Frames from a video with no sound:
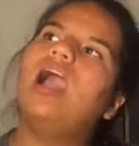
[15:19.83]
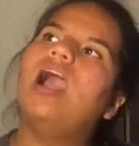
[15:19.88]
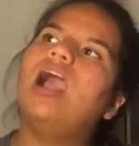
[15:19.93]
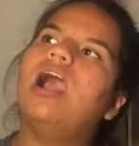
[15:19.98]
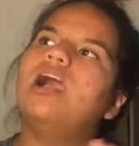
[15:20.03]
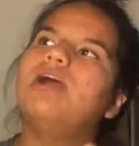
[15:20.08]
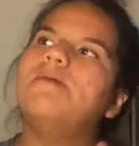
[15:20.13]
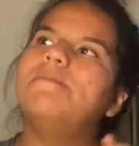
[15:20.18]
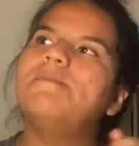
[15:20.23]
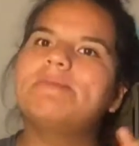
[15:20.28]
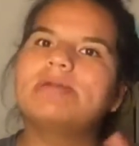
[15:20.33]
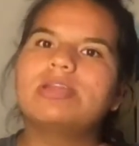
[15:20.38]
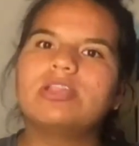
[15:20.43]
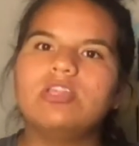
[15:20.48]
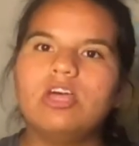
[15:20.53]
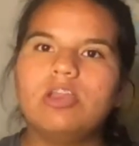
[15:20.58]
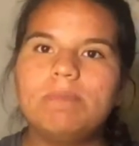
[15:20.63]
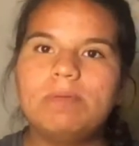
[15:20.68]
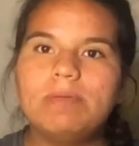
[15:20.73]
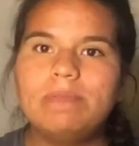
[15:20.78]
But a
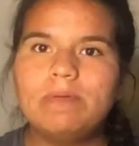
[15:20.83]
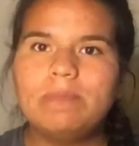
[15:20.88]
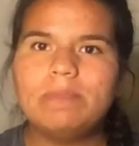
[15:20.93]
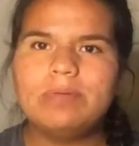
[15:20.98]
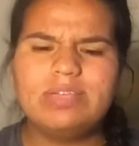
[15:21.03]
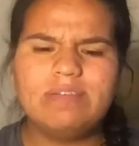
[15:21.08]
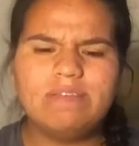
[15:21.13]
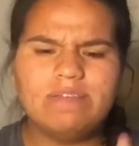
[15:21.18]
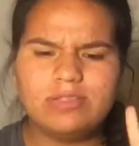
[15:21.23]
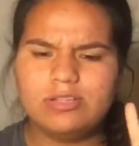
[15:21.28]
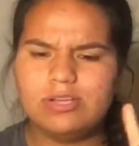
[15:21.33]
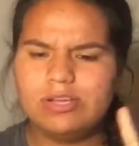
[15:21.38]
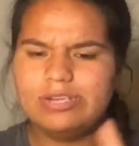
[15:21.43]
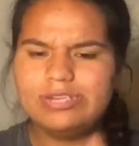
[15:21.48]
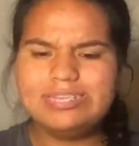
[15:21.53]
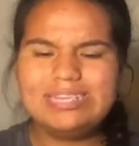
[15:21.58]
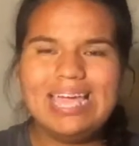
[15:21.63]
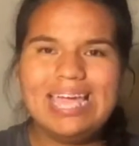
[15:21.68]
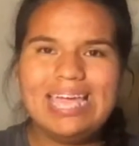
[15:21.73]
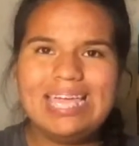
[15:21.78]
lot of people believe he's
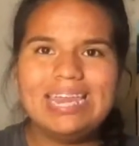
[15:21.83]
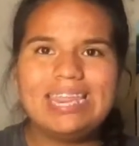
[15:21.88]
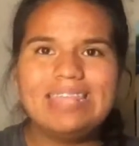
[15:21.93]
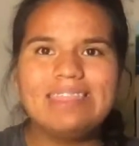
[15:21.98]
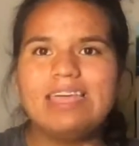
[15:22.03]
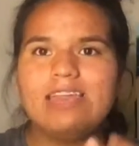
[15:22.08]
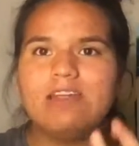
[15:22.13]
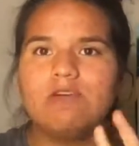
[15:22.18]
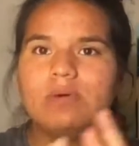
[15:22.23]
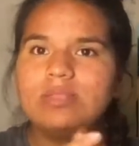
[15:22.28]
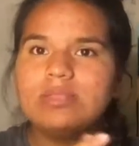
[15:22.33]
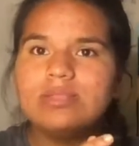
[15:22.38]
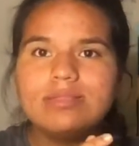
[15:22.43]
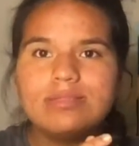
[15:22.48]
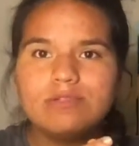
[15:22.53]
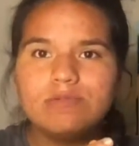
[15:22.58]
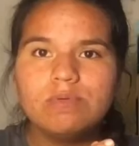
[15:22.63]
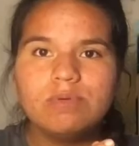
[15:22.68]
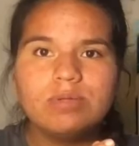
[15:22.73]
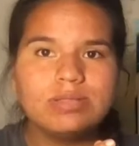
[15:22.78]
not dead, that it wasn't
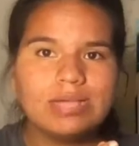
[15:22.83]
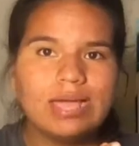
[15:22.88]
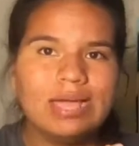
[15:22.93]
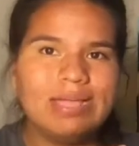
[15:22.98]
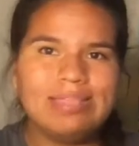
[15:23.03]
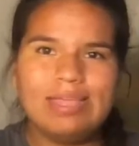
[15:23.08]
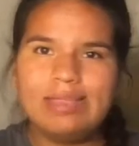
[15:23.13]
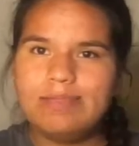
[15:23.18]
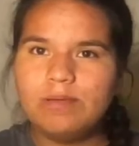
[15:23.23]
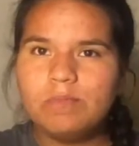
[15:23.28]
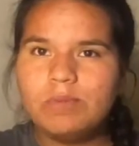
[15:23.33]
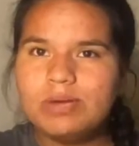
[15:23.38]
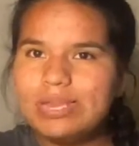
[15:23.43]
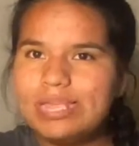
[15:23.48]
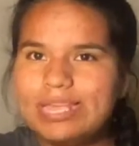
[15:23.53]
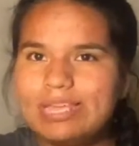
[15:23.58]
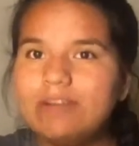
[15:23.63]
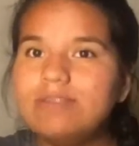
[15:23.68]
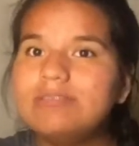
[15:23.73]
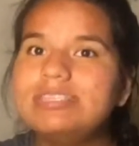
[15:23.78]
suicide, that someone
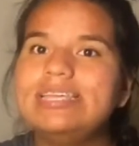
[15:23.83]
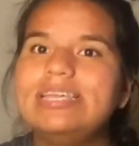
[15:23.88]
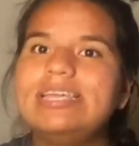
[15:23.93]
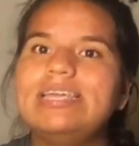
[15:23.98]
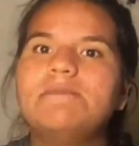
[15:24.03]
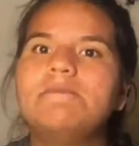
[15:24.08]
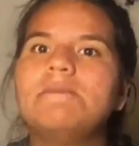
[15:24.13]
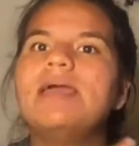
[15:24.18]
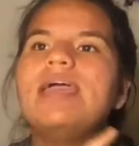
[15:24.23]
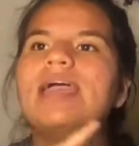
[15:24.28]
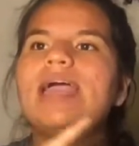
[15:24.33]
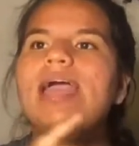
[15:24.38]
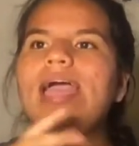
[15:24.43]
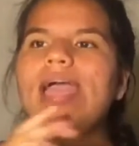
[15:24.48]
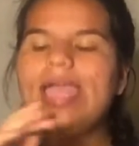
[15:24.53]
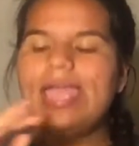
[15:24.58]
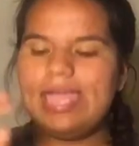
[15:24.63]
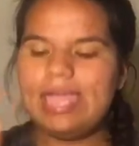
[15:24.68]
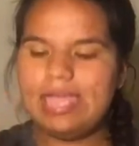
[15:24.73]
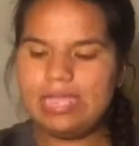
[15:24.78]
killed him,
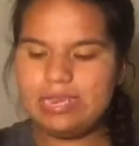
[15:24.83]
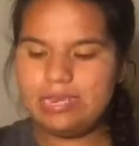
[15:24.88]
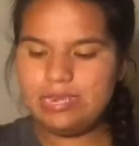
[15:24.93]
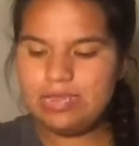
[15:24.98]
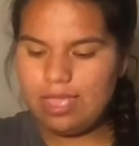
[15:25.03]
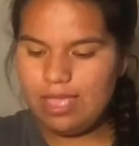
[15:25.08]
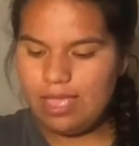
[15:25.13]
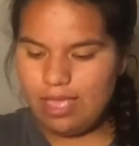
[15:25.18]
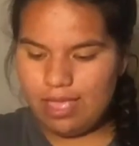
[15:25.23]
and